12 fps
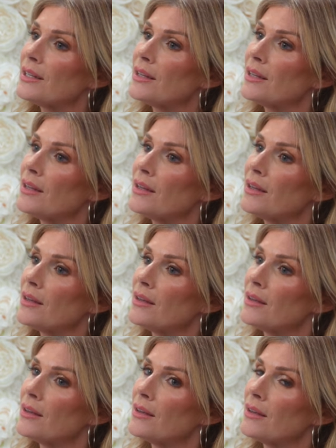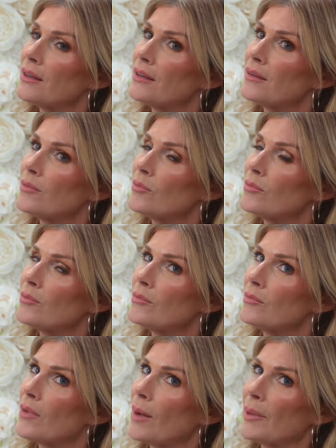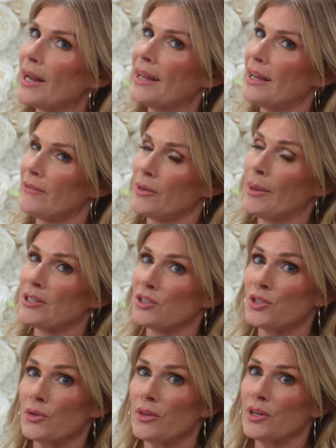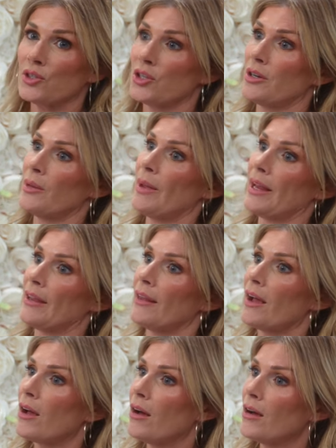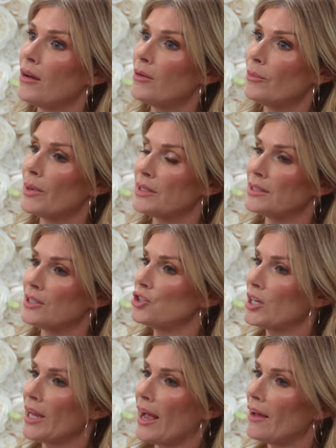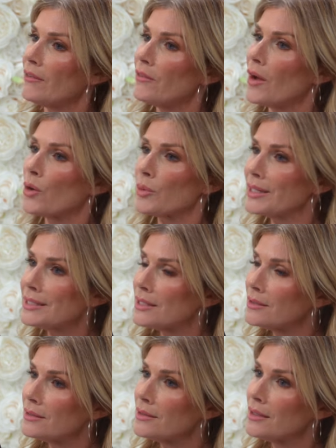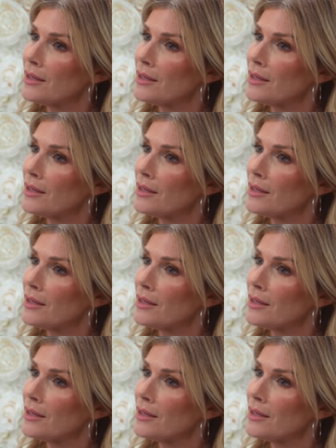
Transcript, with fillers: the I mean, I can't even imagine too the attorney making that call. But did she have um, a reason? Well, let